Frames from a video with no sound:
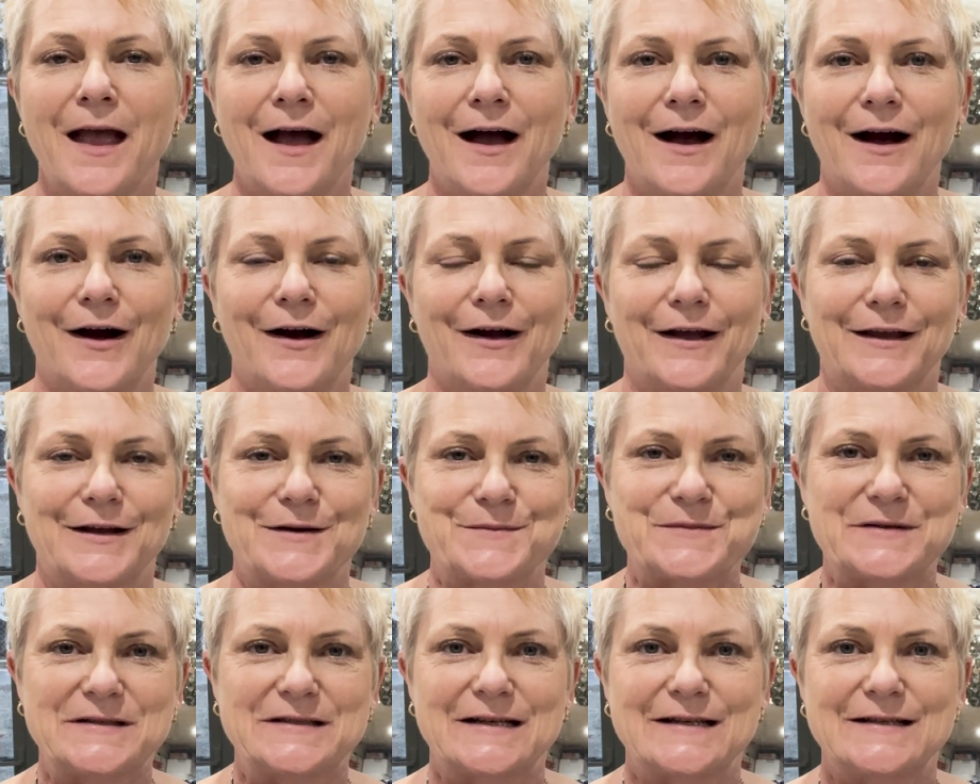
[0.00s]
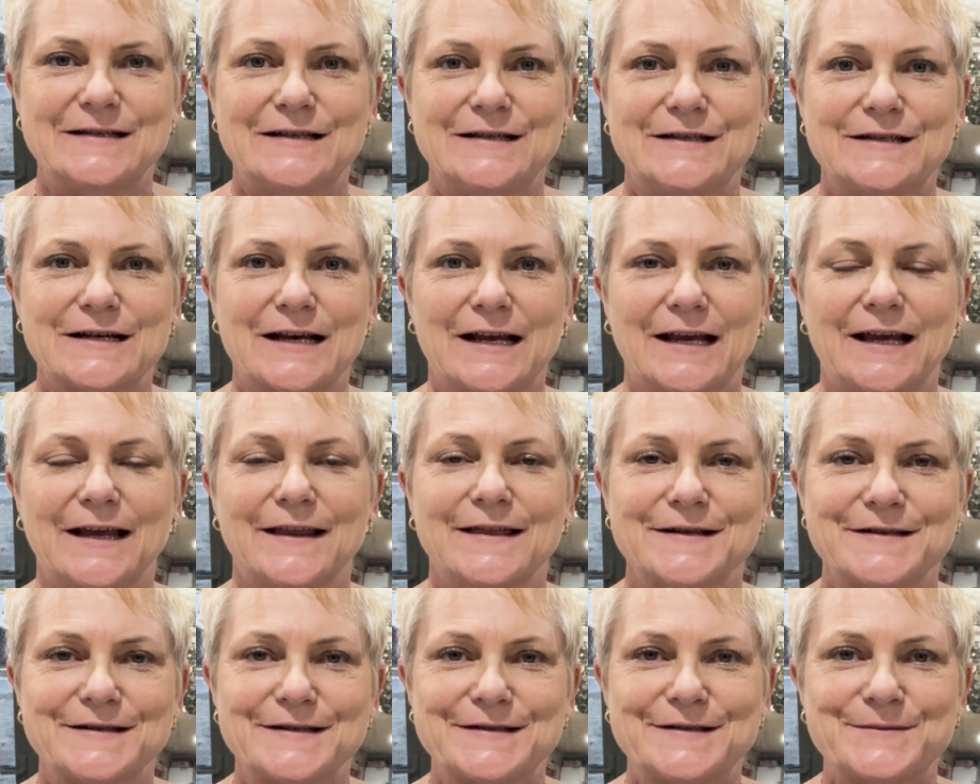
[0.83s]
Hi, I'm Stacey J and
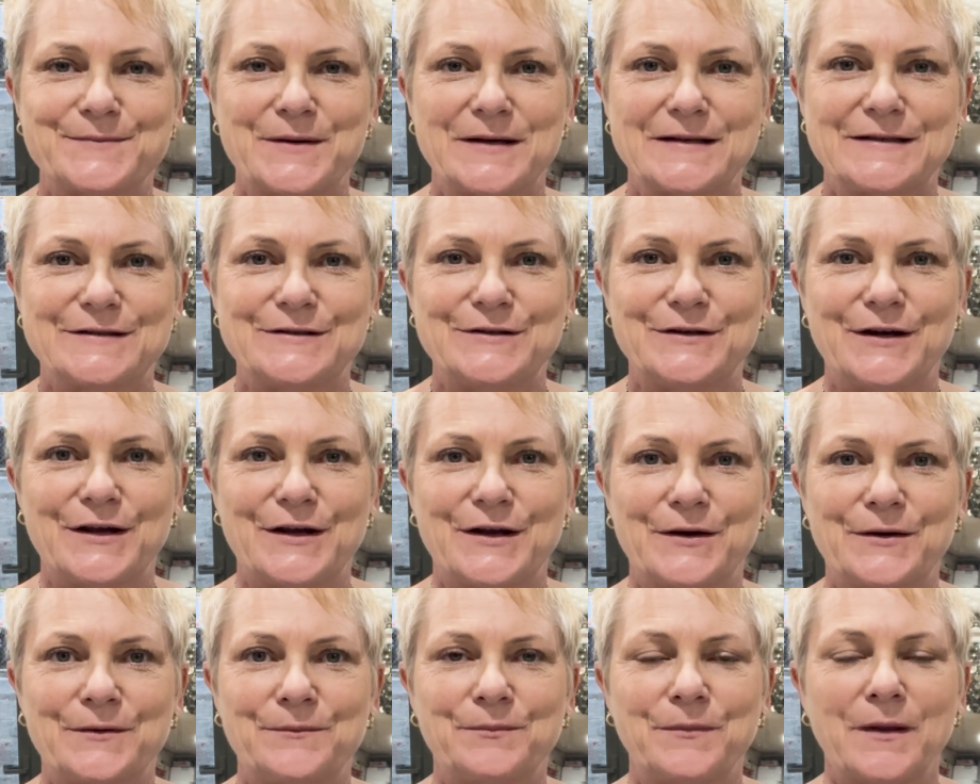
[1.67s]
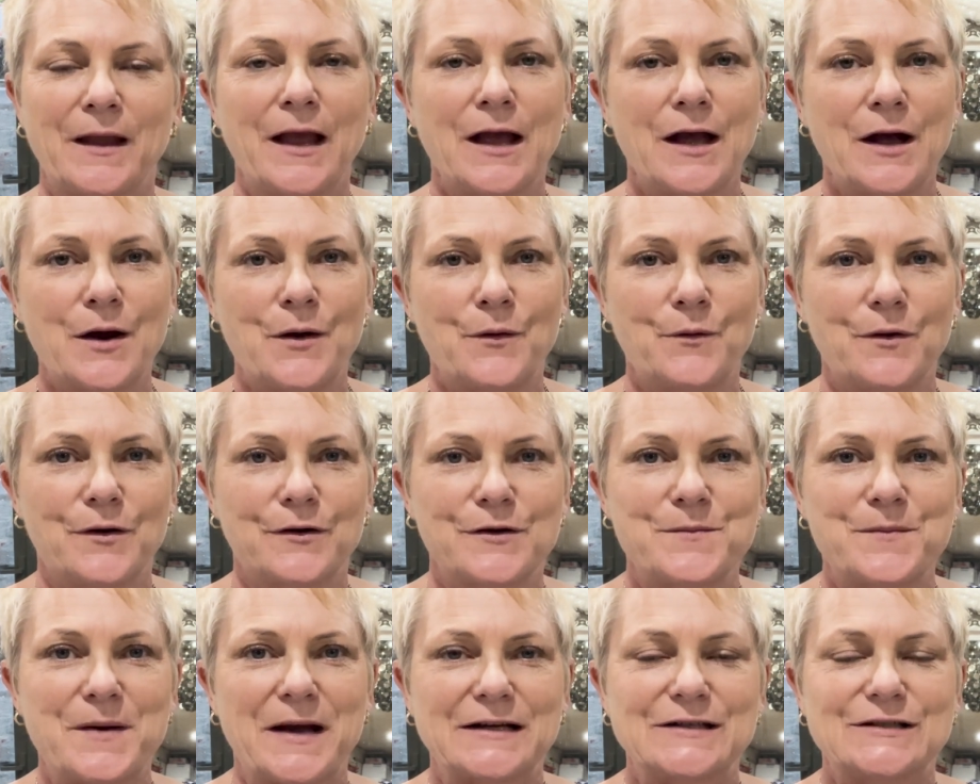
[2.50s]
this is my studio.
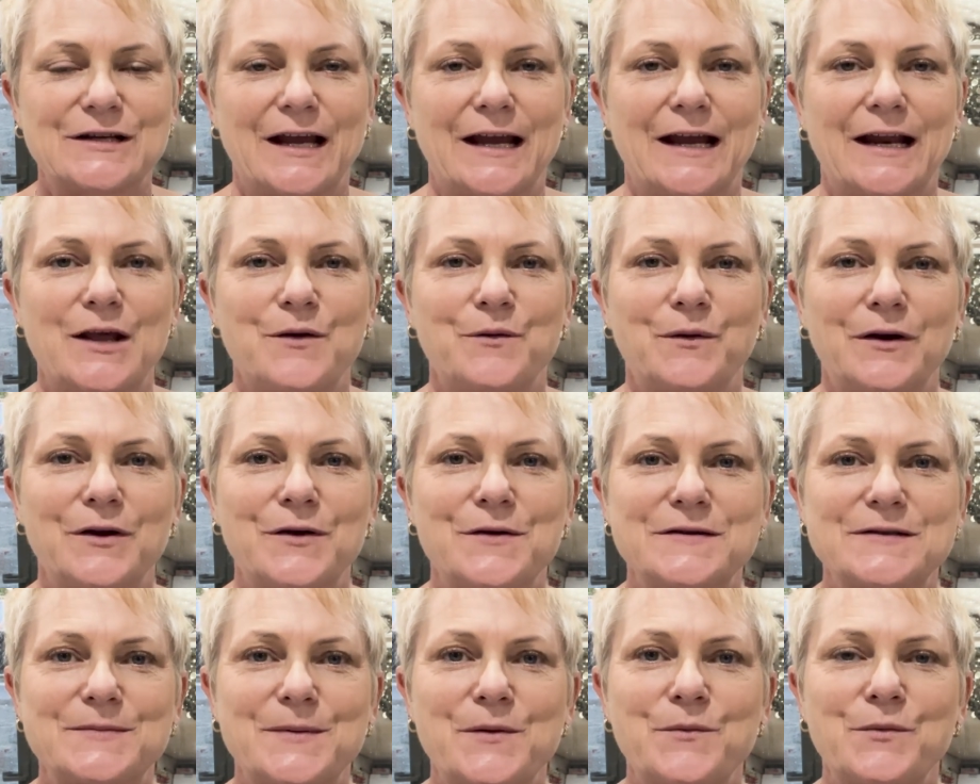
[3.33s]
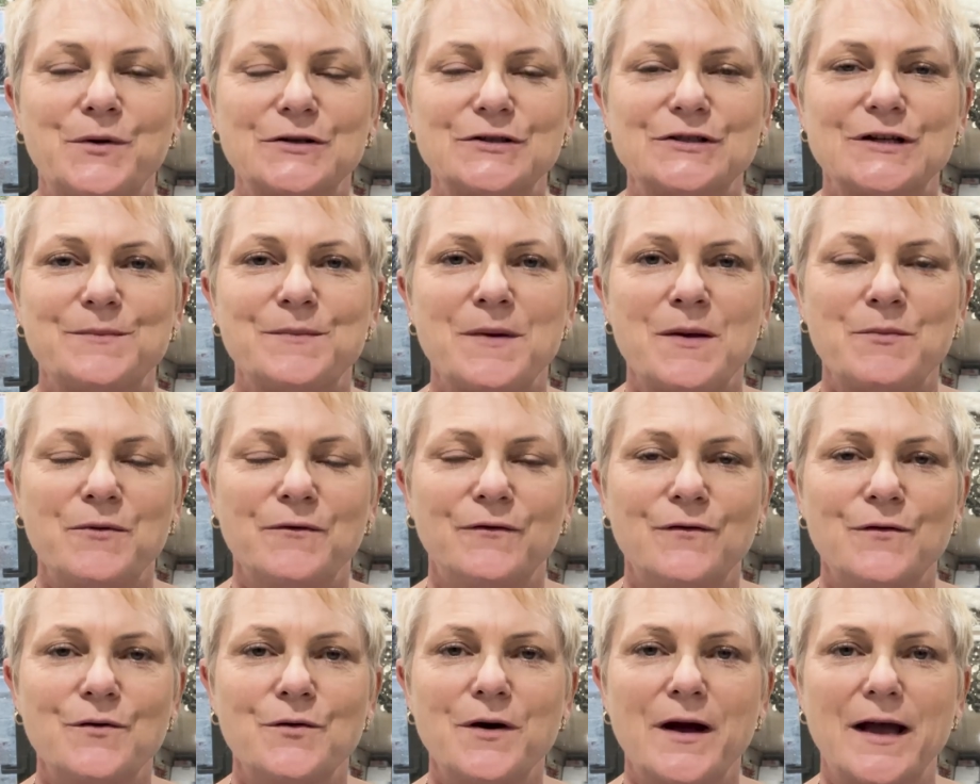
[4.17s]
Welcome back to anyone who's been watching me
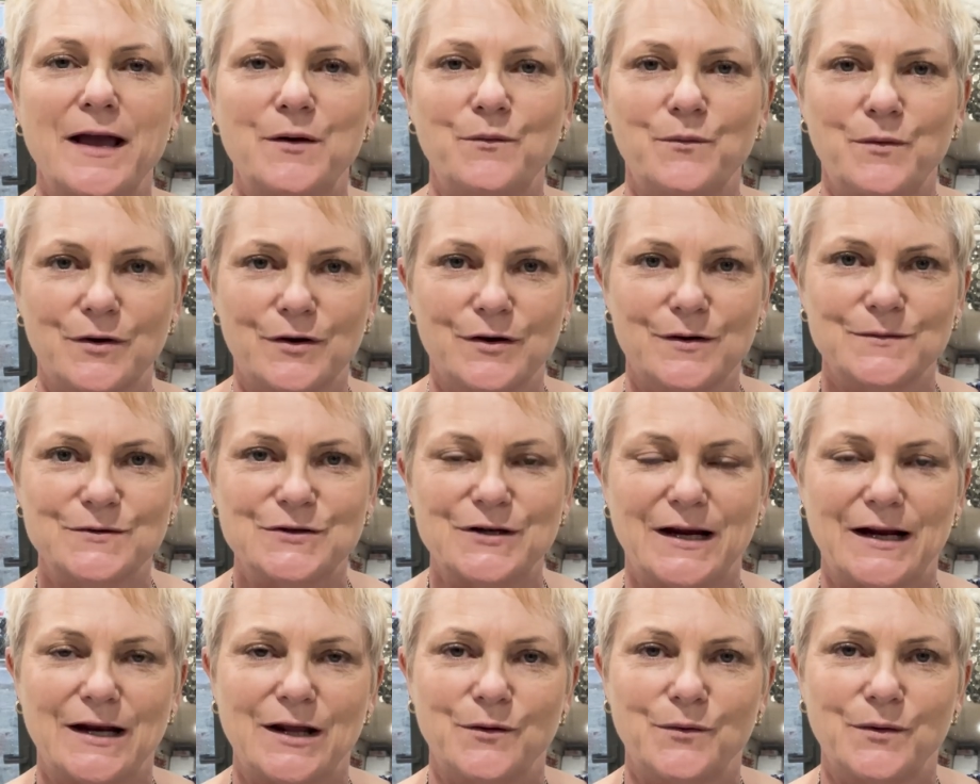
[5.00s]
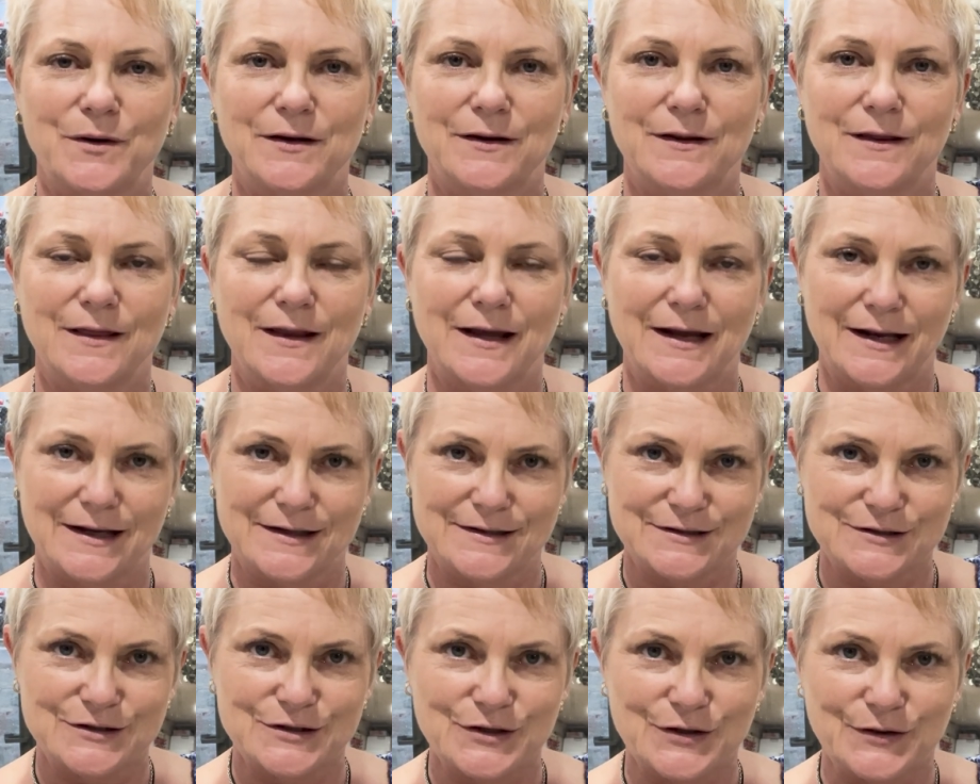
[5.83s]
before and welcome to anyone that
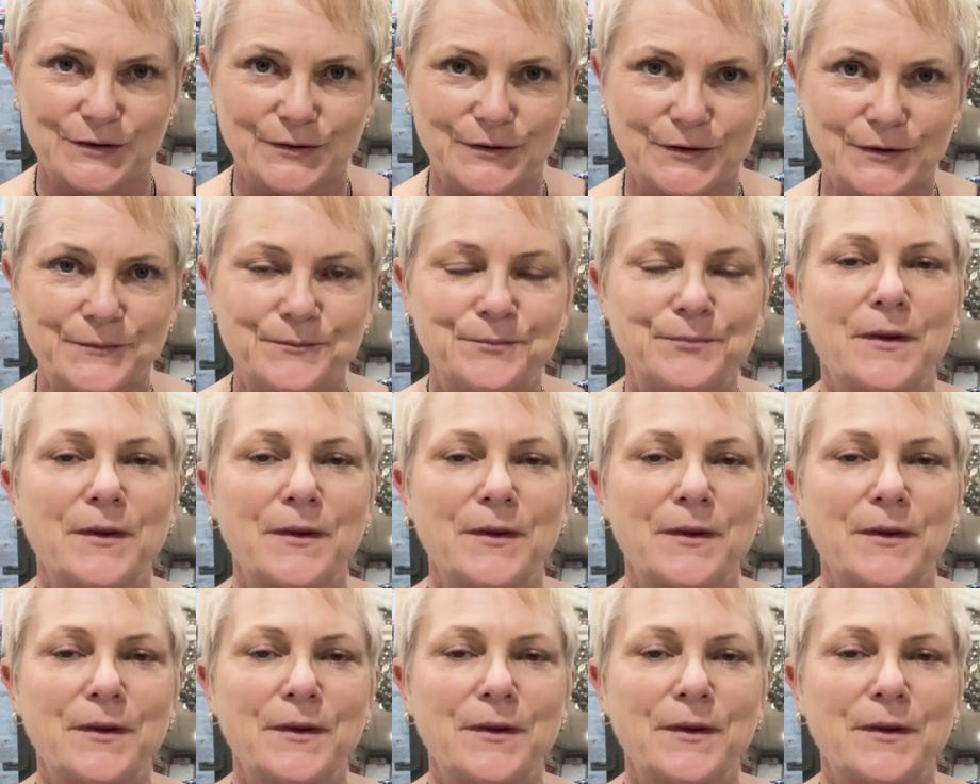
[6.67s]
is new.